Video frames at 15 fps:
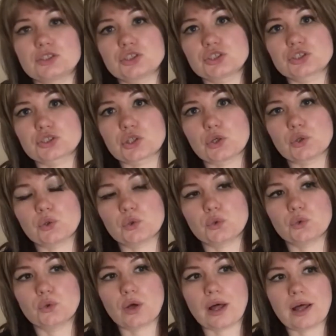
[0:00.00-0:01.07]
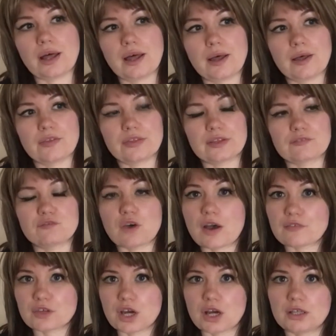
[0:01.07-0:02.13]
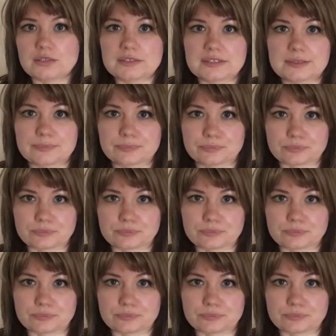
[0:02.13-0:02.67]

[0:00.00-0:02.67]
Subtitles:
to score, I think 5 cards